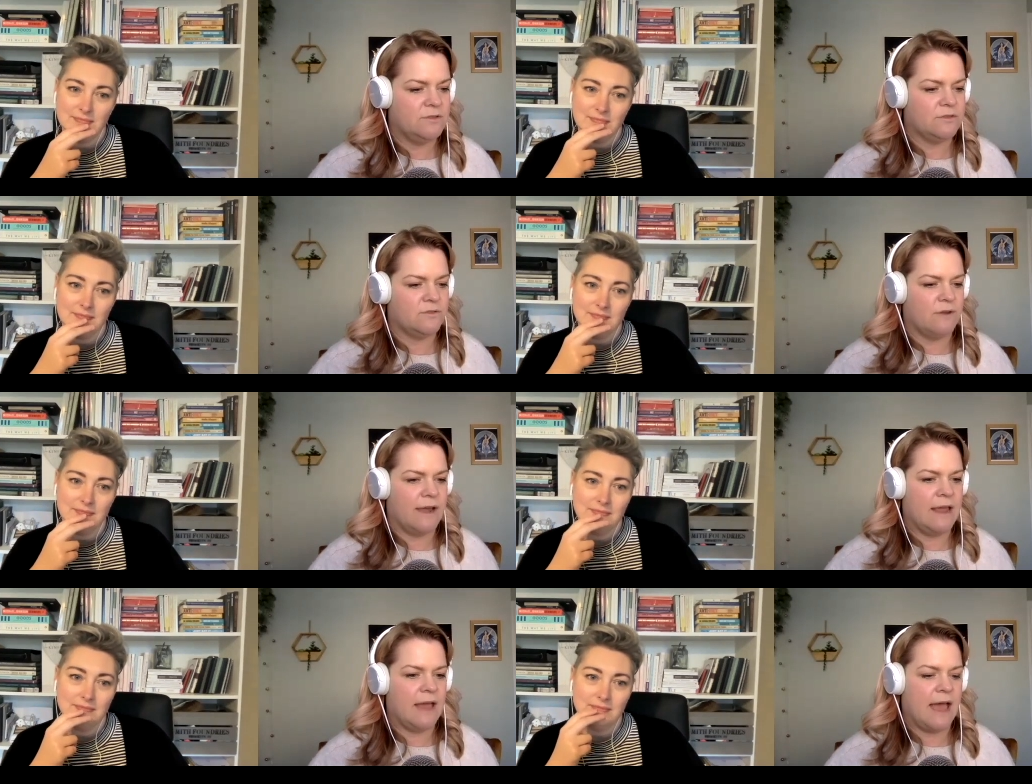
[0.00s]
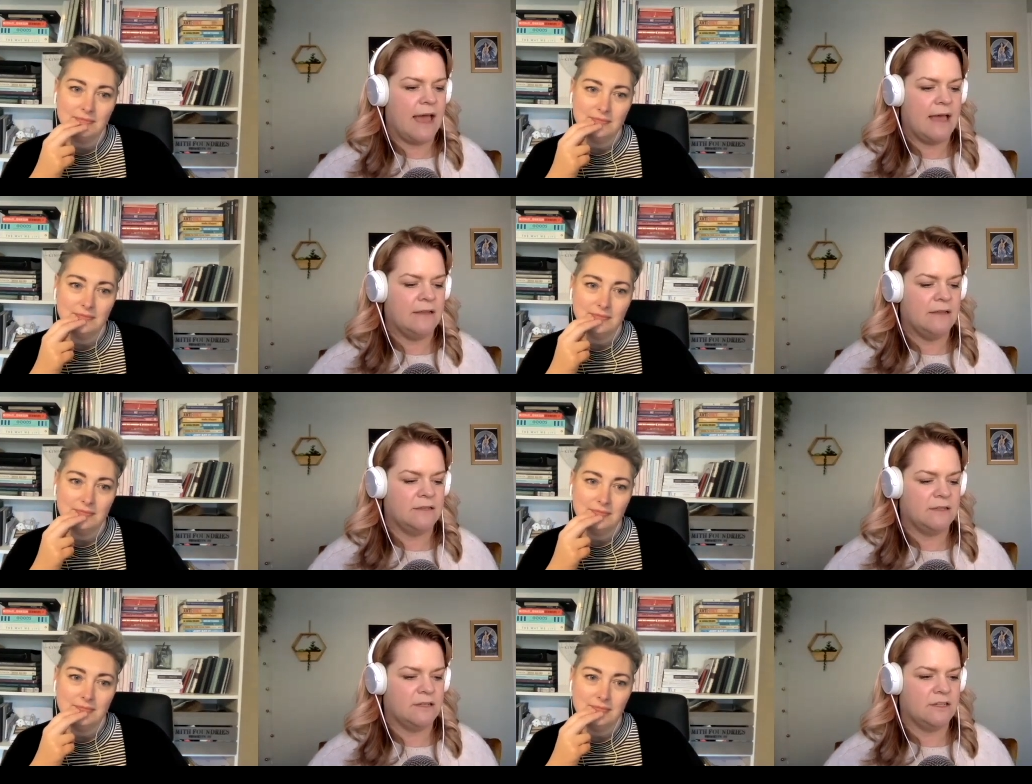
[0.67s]
Speaker 1: great.
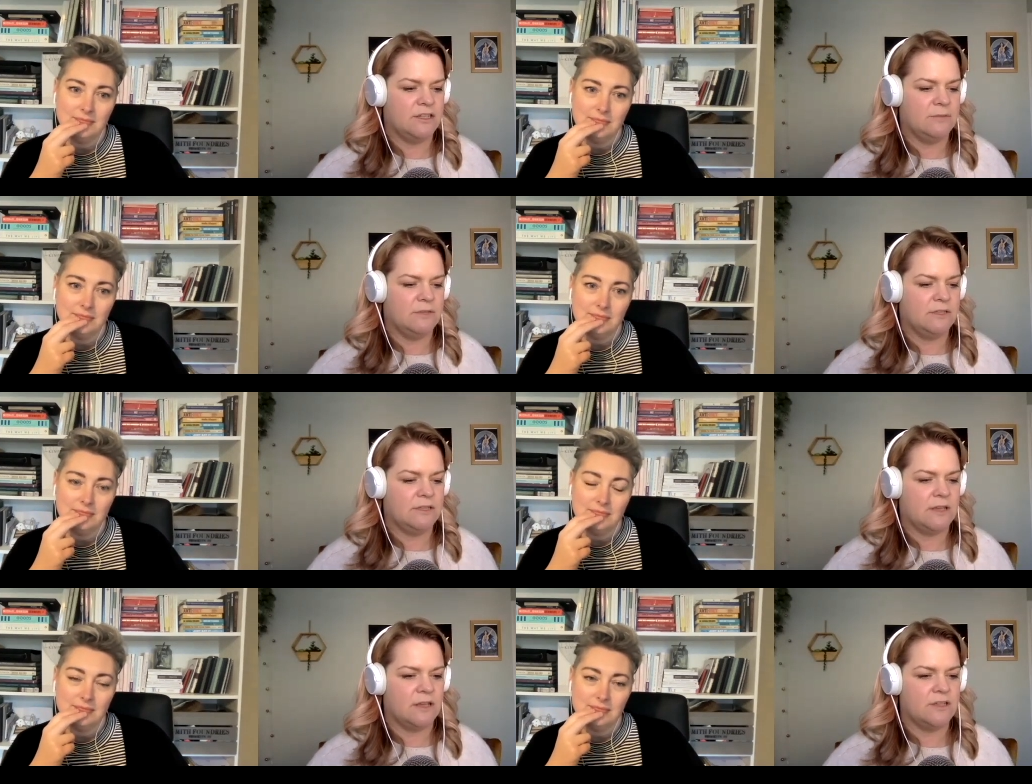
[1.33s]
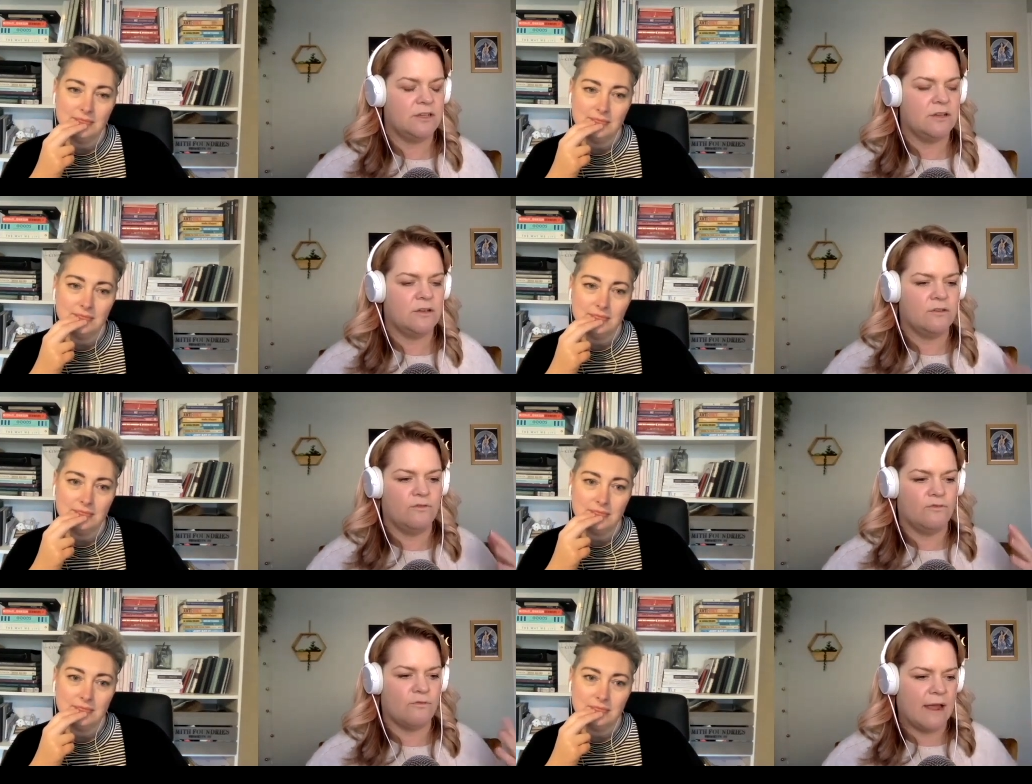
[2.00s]
And she was such a
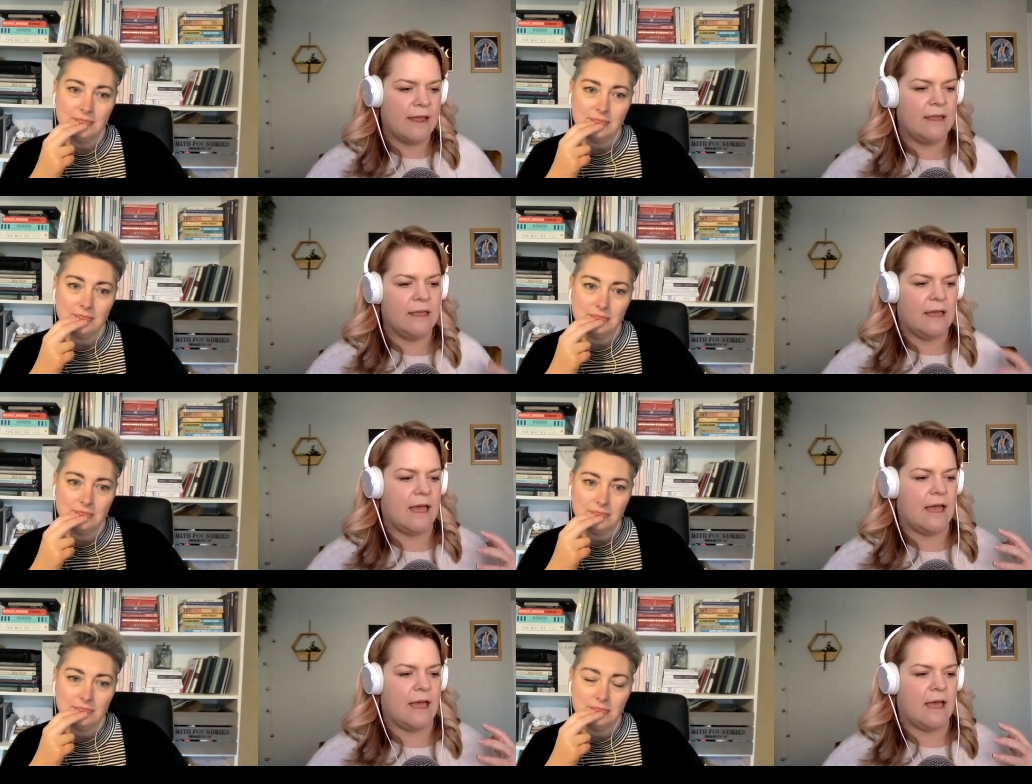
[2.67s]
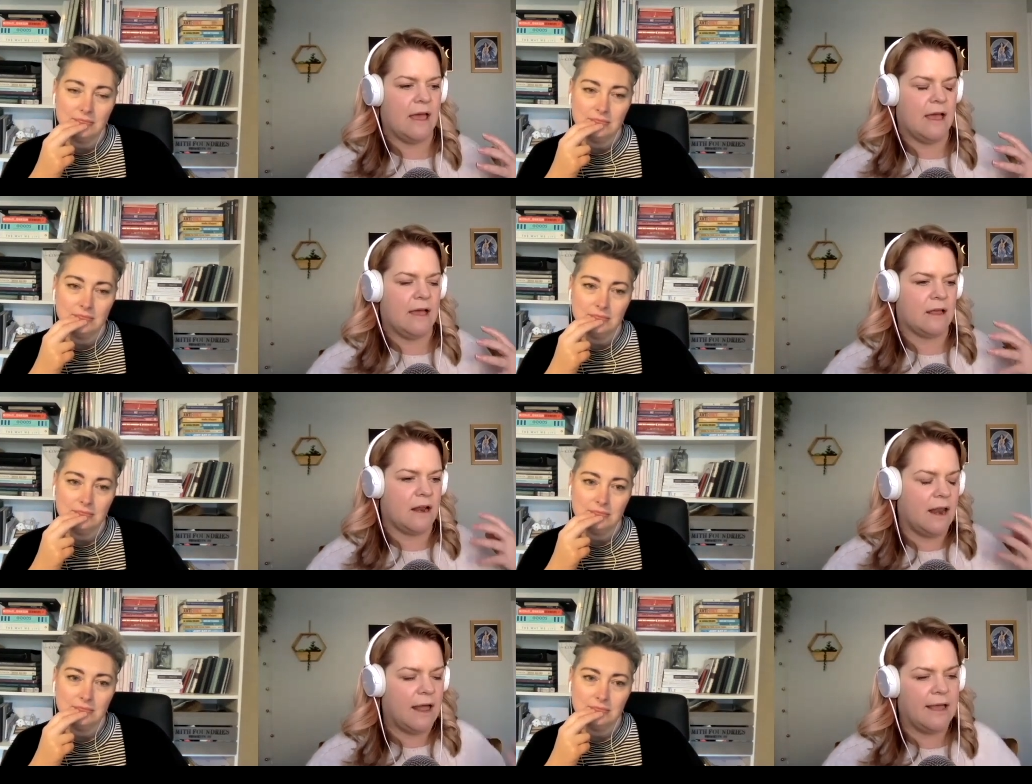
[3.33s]
great
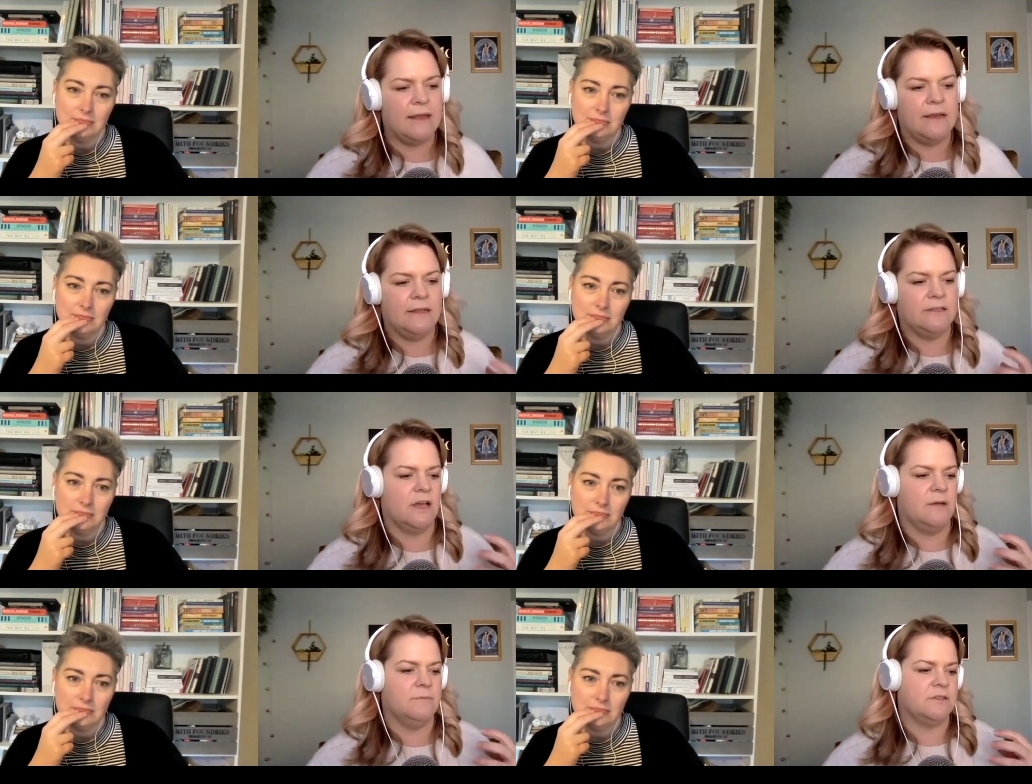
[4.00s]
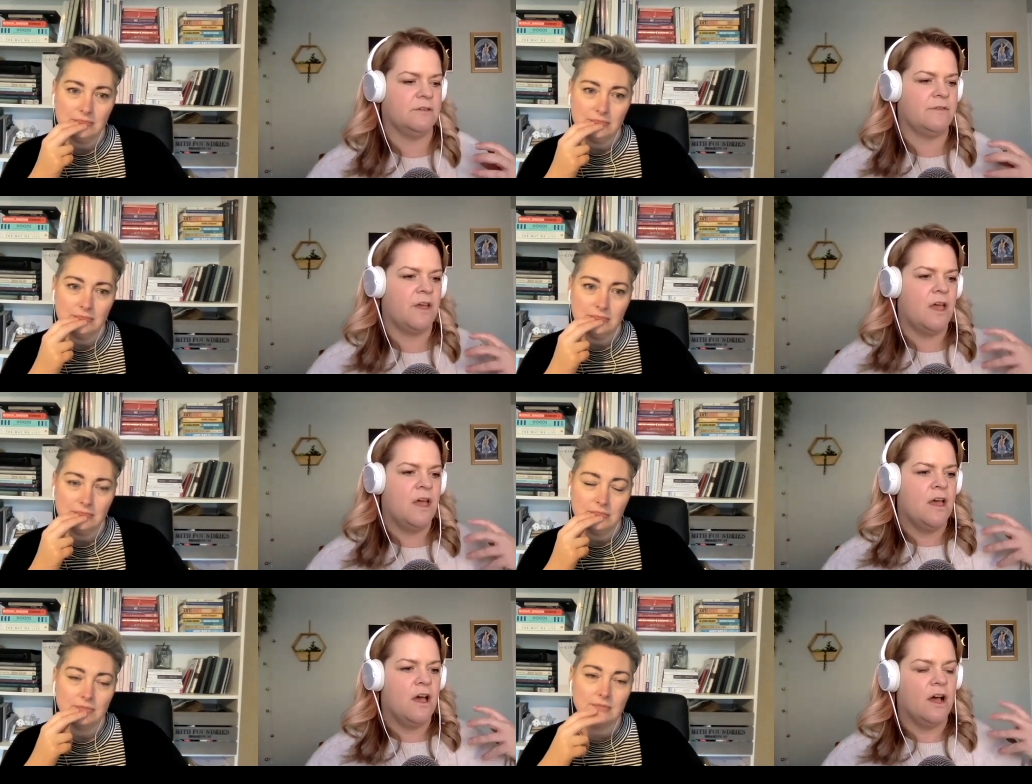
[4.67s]
client in terms of
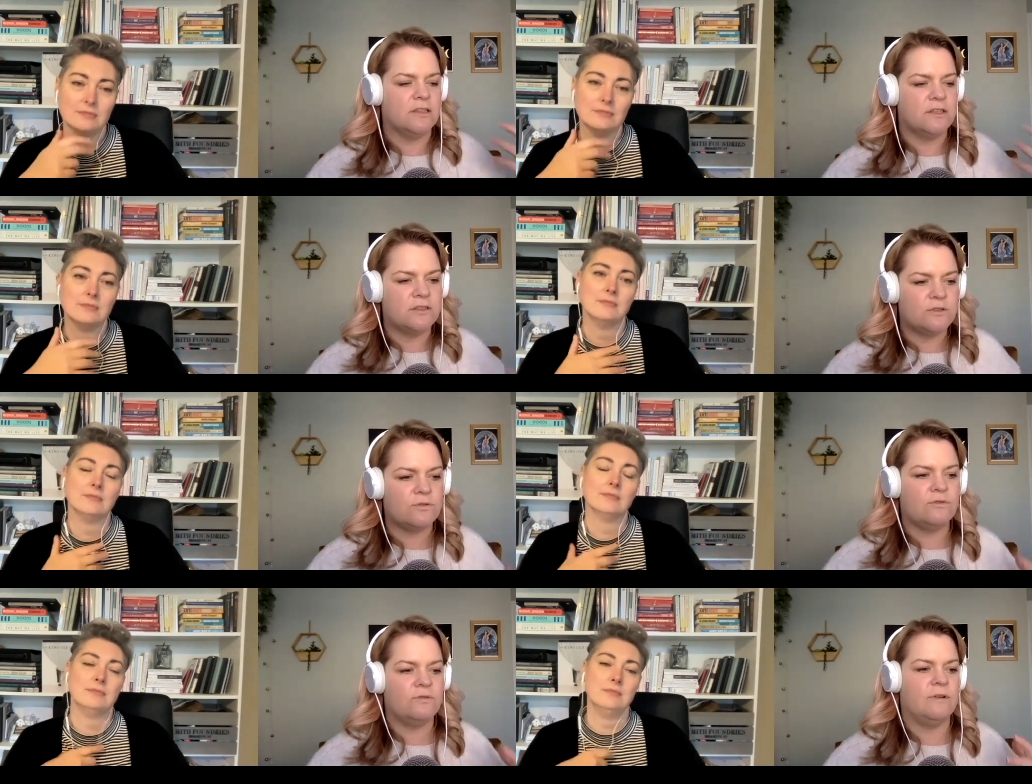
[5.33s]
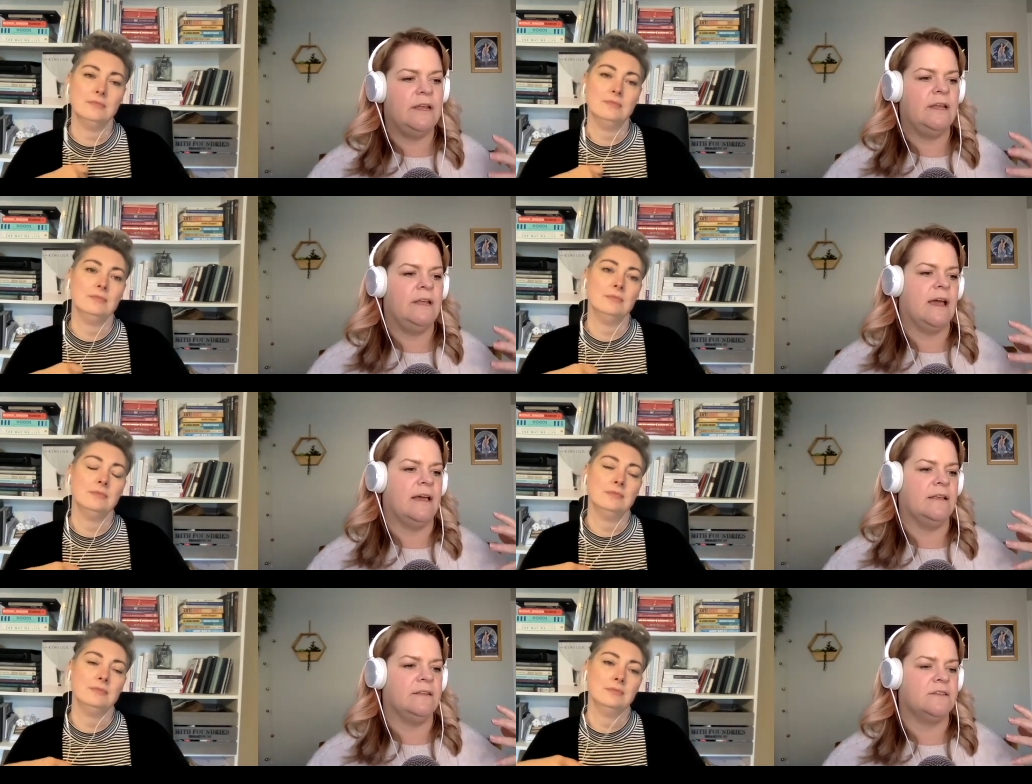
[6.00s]
her story
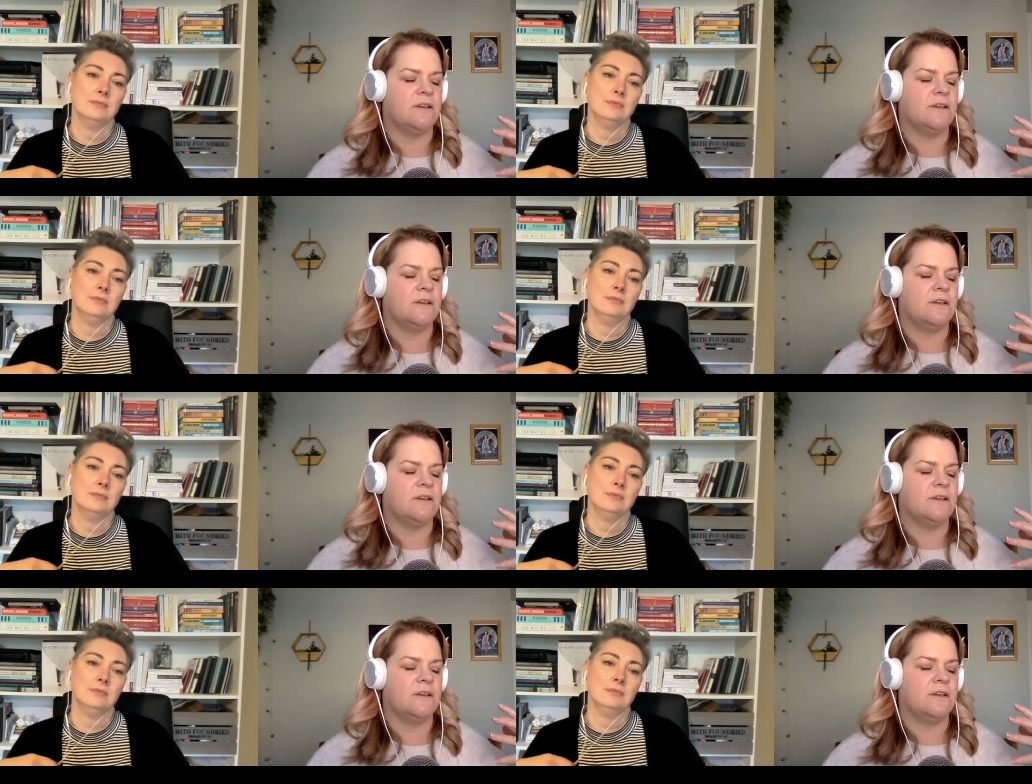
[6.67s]
and